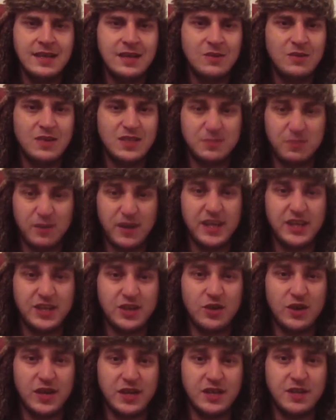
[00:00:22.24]
was pretty
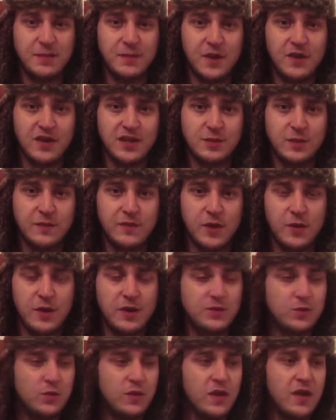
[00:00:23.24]
shoddy, to be honest with you.
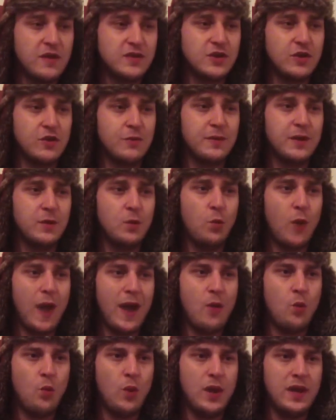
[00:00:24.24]
It was one of those horribly
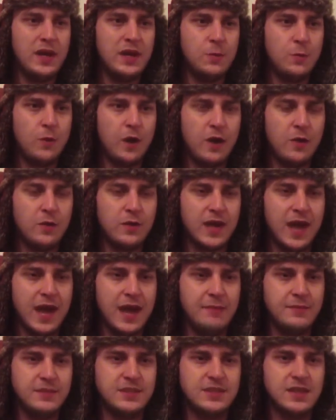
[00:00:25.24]
wet, windy, wild
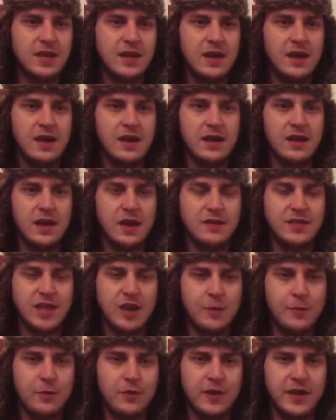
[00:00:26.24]
games. You know,
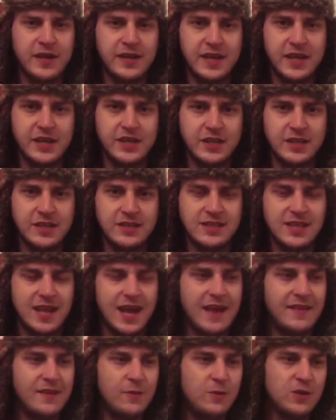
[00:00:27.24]
terrible conditions,
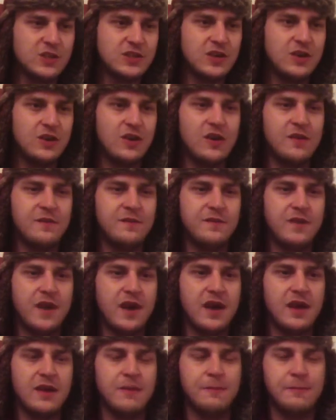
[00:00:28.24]
and there wasn't a lot
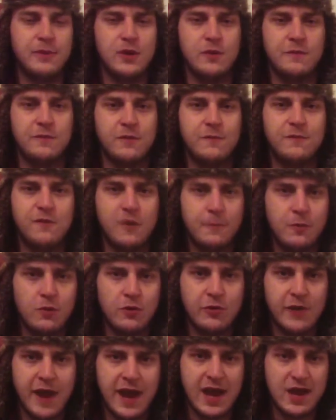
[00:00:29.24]
of beautiful football
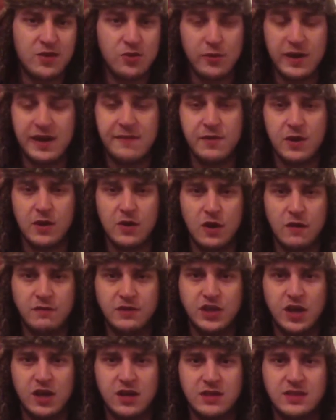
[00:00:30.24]
created or even a lot of
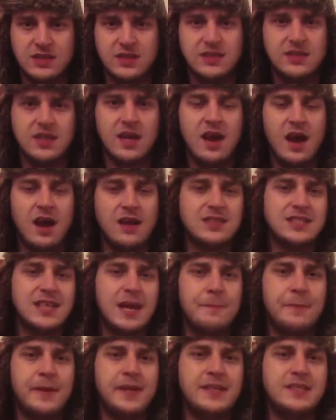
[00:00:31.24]
chances. Our
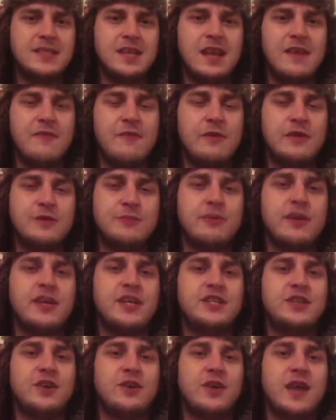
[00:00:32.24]
set-piece delivery was pretty
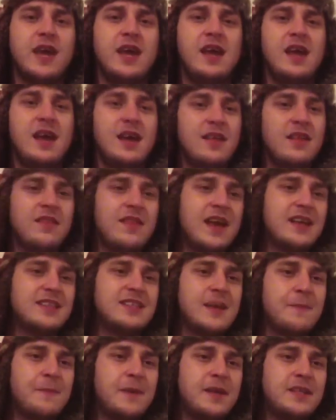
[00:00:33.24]
shoddy. Their
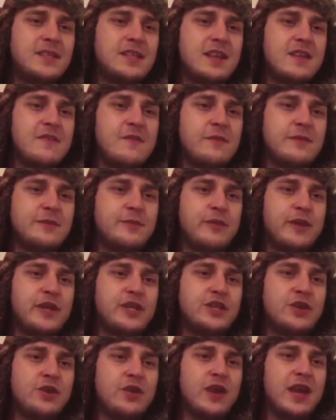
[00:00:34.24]
set-piece delivery was pretty
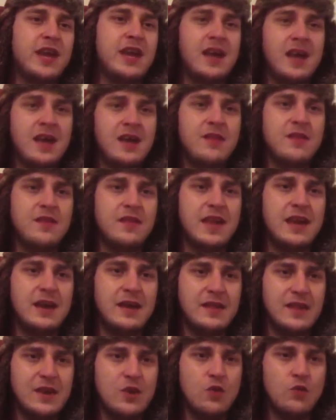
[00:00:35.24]
shoddy.
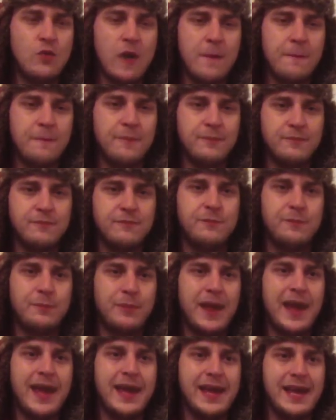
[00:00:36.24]
The all-round
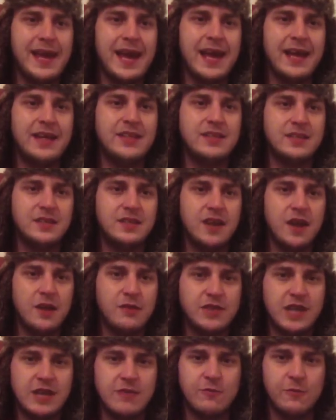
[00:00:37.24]
play and, you know,
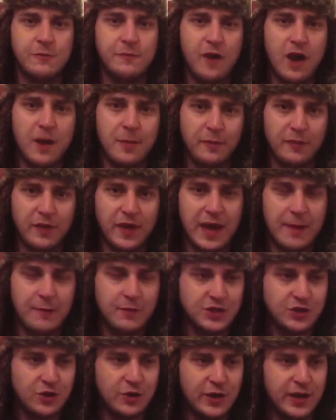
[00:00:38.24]
general vibe of the game
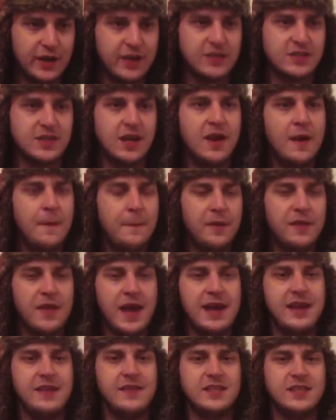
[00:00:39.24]
was shoddiness. But
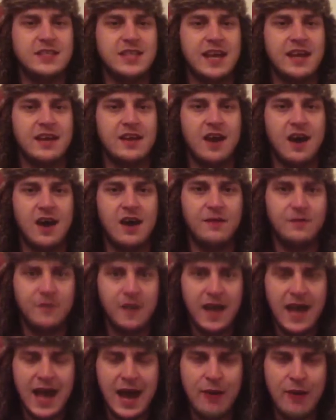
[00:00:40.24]
then, in the second half,
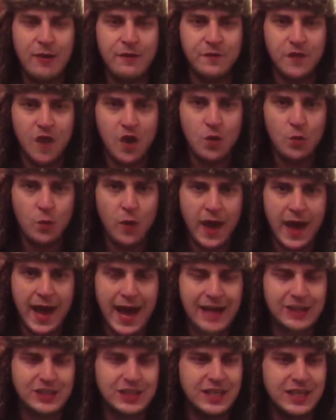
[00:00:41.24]
out of nowhere,
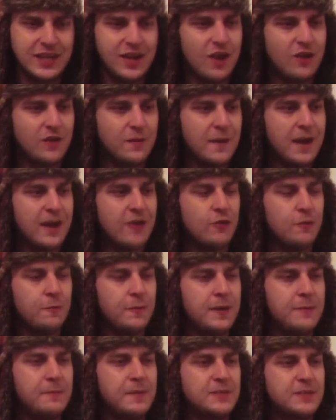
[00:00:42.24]
Ashley Young, the man who'd
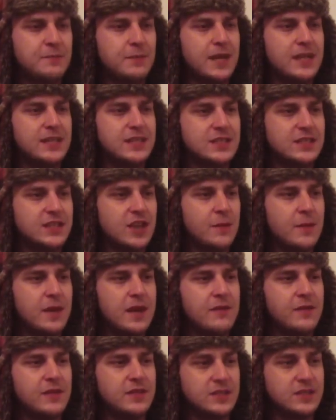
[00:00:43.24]
been misplacing so
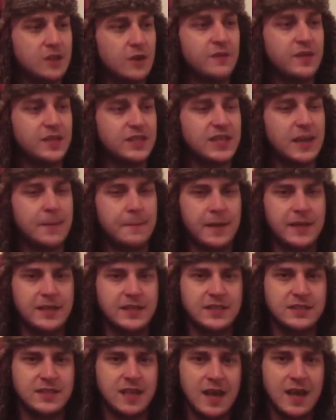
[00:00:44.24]
many of these
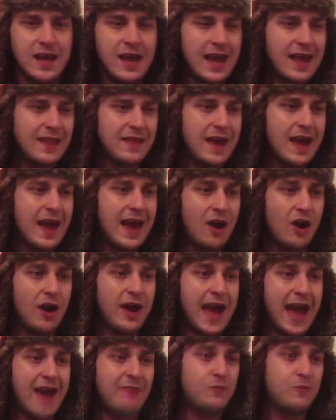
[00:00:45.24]
set-pieces that
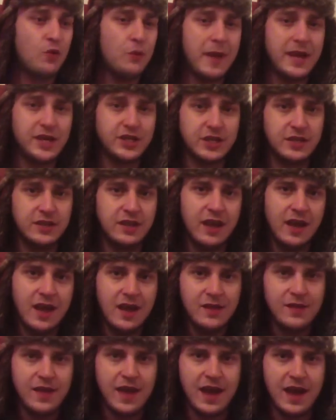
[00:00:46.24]
I aforementioned,
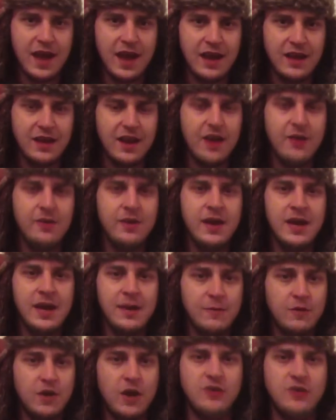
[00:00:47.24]
there, you know,
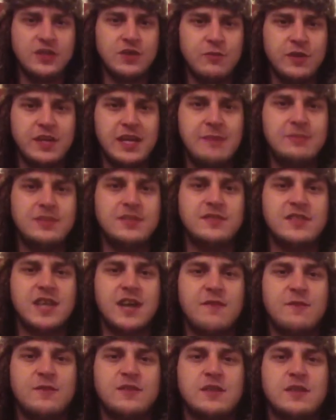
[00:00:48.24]
goes and redeems
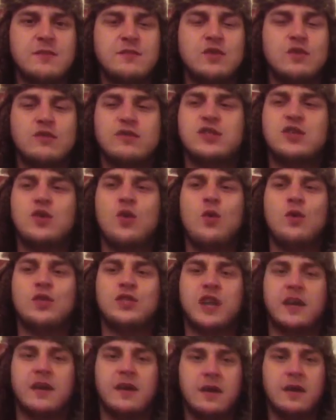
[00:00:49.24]
himself with some sort of
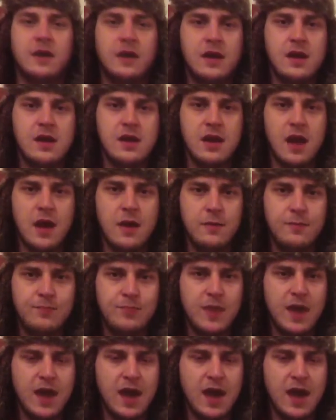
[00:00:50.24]
scorcher, you know,